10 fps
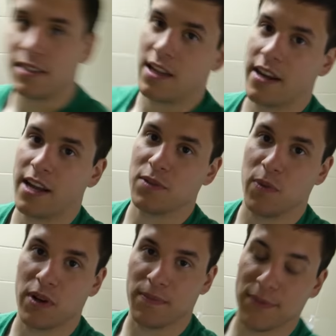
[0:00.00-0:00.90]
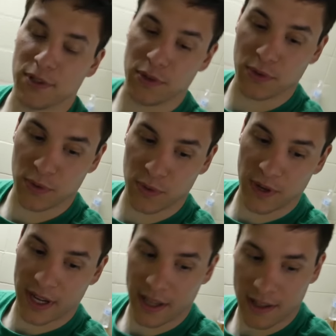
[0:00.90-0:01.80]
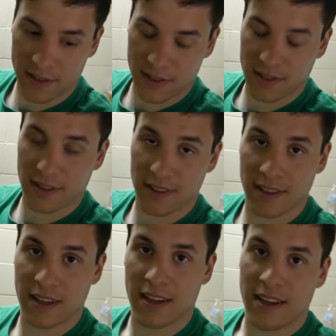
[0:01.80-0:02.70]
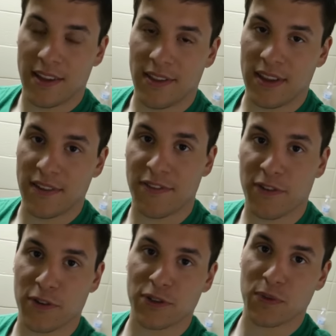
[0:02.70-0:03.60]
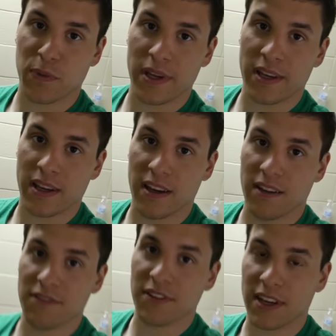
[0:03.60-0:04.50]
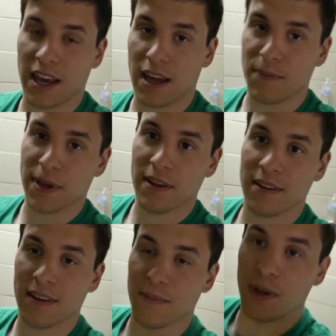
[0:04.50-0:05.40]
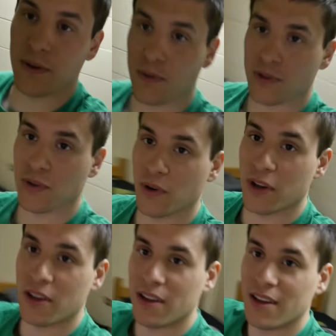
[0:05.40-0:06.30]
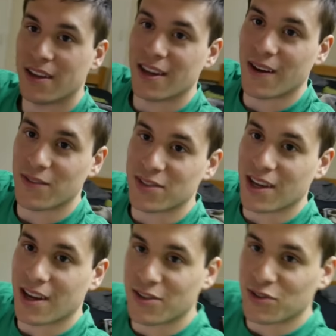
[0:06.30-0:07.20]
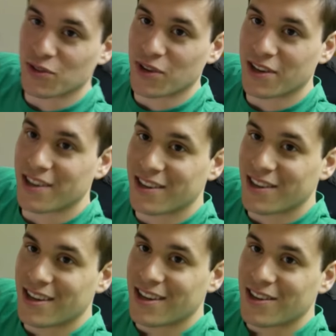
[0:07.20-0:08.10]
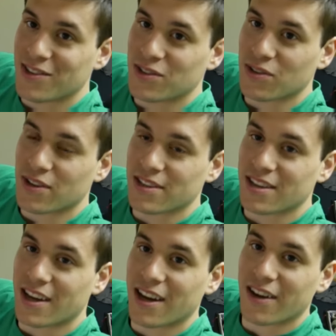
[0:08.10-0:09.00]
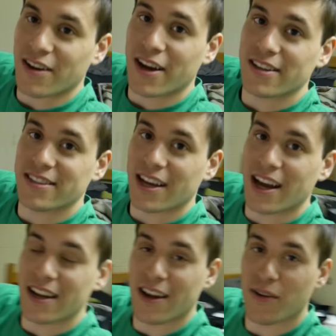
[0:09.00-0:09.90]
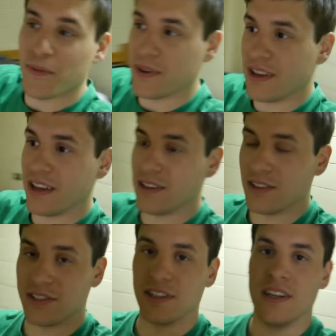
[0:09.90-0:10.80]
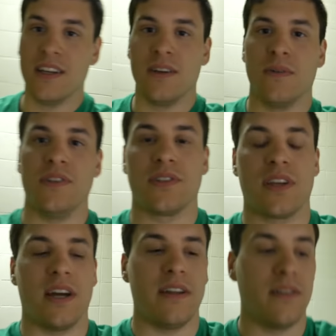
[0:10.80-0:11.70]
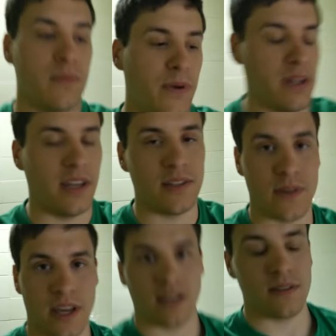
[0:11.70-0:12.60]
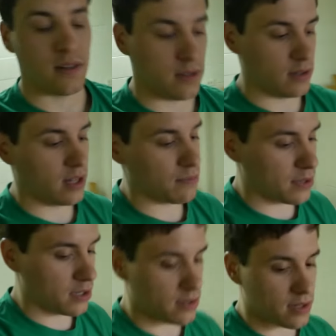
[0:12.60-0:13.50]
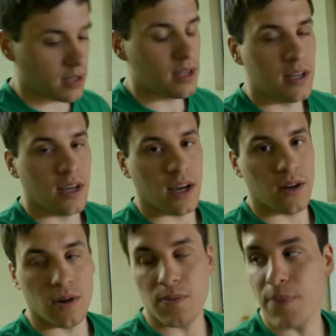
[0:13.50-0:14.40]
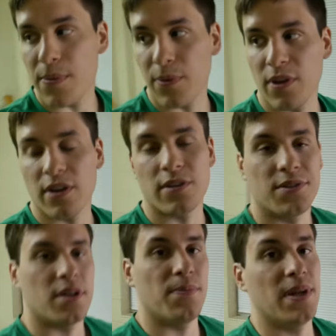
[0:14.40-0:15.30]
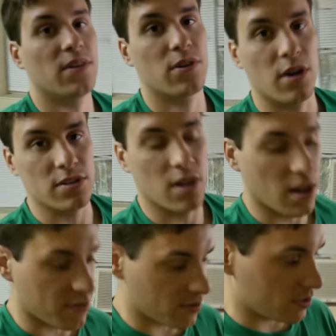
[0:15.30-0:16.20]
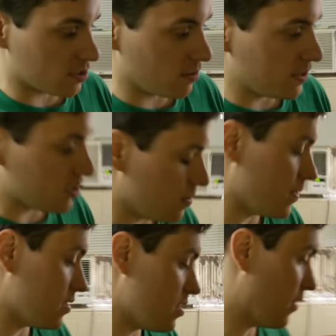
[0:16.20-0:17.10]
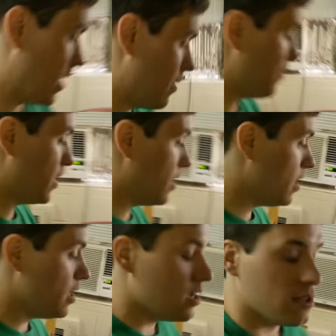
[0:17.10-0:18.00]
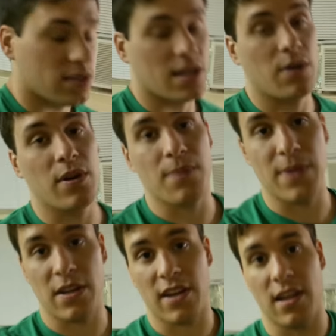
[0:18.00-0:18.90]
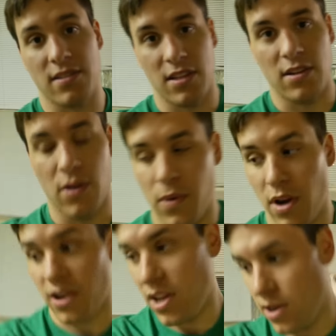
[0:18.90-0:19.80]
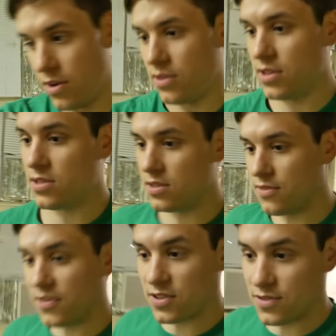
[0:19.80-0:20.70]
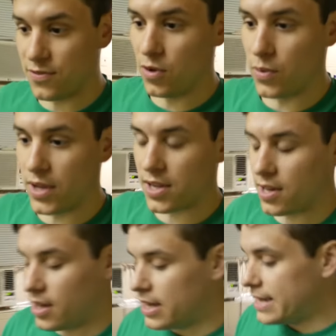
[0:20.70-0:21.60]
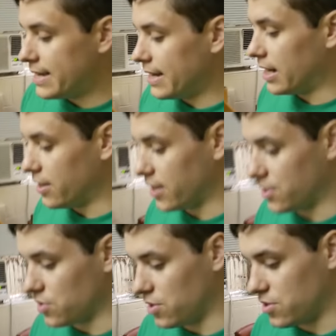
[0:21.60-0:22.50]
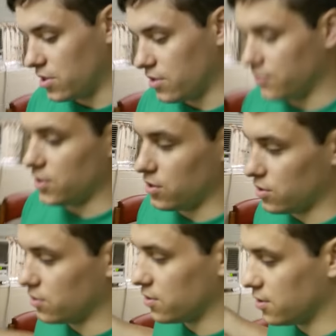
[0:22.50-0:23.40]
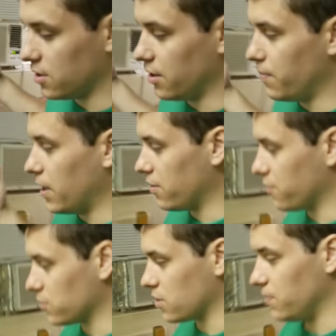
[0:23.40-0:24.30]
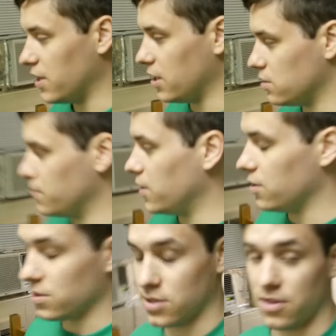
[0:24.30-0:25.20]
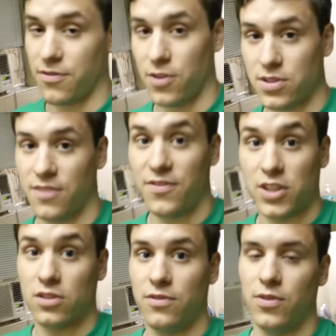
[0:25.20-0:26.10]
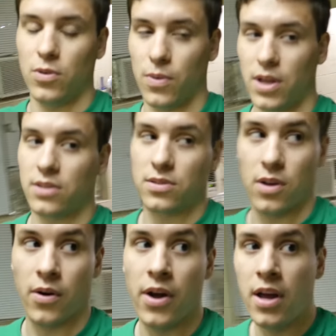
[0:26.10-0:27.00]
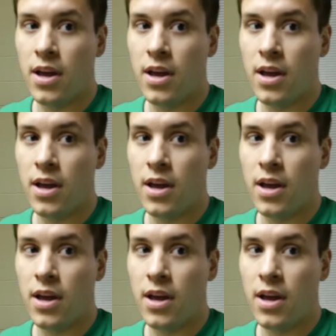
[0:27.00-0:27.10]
Hi guys, welcome to, I guess, the first week of Academy. I'm here with Troy. I'm going to say hi to Troy. Hello. Troy, say hi, say hi to everyone, English. We just got here, it's pretty late, so I can't talk too loud because I know people are going to be across the hall from us, are going to be sleeping and stuff like that. But just kind of want to update you guys, let you know we are here. This is the first full week. Uh, you guys already saw the video about the first couple days, but this is the first official full week, so...